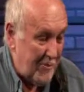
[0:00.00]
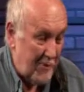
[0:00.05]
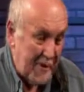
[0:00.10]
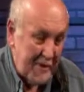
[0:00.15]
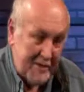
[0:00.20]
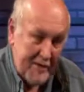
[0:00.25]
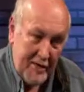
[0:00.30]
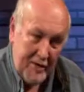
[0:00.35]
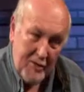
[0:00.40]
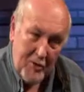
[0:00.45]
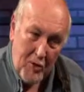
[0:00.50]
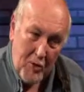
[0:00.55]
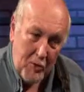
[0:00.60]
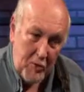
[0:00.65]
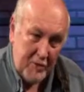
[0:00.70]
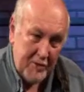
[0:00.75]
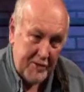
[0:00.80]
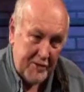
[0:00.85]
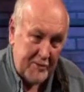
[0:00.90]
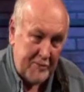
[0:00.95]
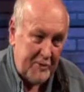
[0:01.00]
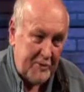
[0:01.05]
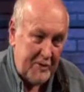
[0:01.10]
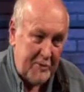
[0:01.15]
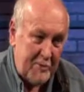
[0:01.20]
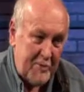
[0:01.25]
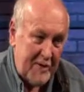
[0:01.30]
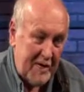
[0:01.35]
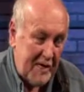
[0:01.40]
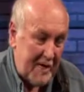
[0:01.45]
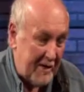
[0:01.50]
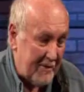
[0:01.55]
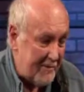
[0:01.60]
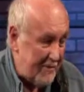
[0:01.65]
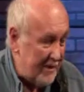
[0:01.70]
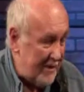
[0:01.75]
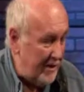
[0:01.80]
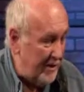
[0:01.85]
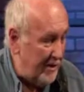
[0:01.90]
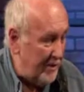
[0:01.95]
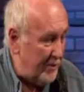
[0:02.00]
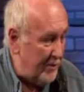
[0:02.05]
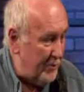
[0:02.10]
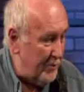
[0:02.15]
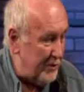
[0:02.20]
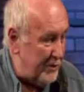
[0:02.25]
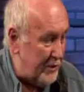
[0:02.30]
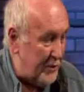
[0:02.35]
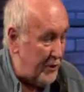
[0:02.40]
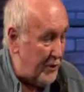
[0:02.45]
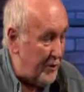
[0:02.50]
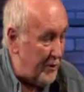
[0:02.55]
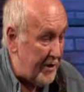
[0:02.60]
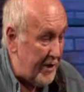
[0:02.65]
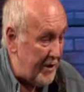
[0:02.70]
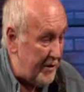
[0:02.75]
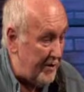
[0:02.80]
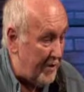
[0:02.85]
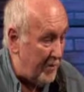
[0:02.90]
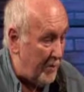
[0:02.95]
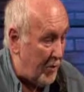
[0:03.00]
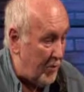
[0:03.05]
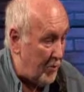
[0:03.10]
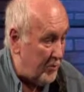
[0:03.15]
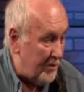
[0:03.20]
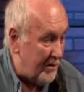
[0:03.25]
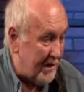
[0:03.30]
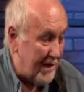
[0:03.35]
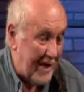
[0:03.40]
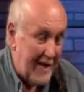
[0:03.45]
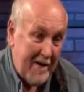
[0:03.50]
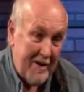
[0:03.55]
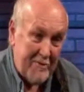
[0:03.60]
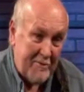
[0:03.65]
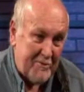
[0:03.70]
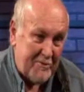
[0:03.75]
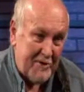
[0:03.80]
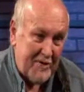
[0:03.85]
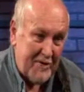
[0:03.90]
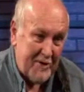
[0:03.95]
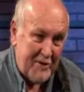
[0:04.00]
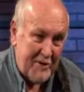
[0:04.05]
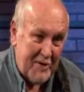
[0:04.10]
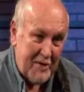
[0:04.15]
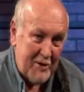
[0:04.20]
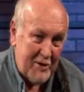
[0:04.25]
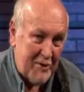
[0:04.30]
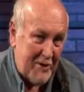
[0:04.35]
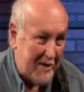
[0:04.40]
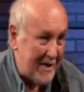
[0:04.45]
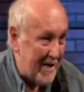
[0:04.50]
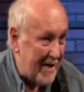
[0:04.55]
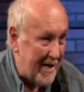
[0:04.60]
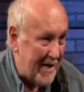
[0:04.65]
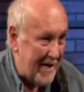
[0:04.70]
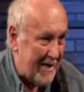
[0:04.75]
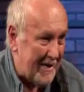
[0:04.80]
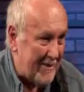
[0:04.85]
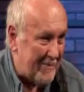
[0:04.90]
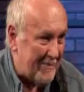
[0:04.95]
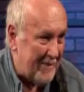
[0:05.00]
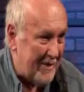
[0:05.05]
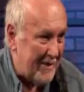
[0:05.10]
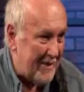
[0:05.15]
But they'll hold the B, which you don't hear them holding the F down here in A,